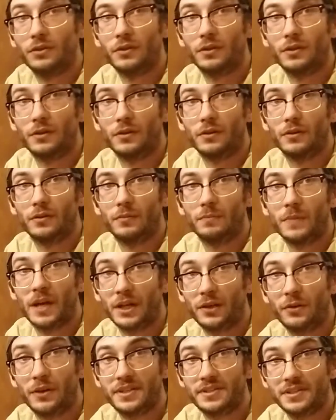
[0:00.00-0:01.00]
the
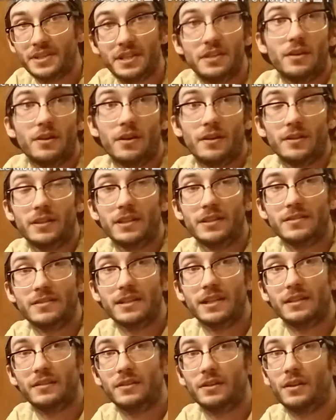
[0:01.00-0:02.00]
micro SD card that's
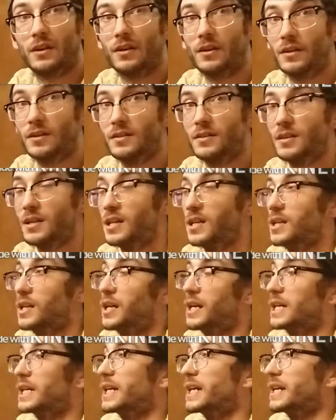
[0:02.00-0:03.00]
in the cart.
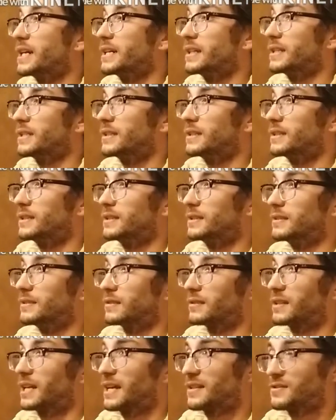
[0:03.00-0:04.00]
And
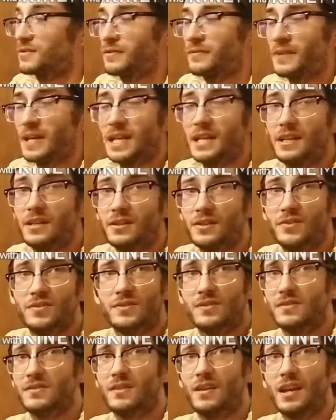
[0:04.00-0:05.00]
Castlevania
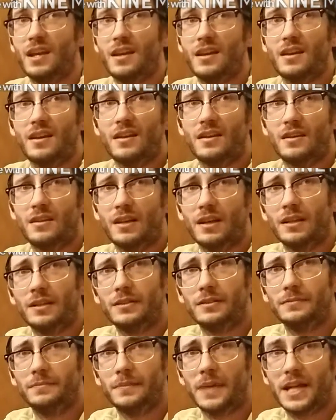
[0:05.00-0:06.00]
uses a
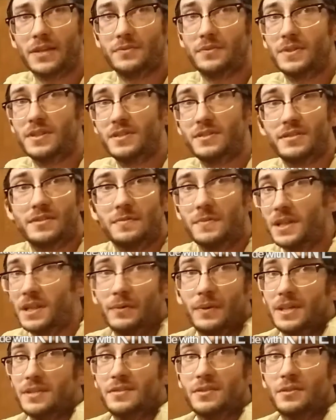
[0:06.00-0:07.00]
password system
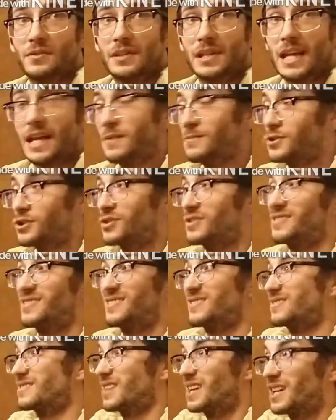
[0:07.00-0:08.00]
anyway, so the game
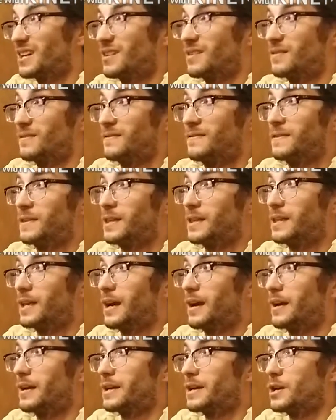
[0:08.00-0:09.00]
shouldn't save
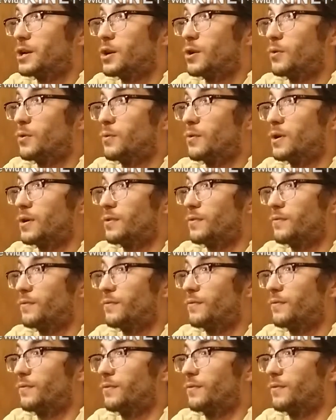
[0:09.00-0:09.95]
that I know of.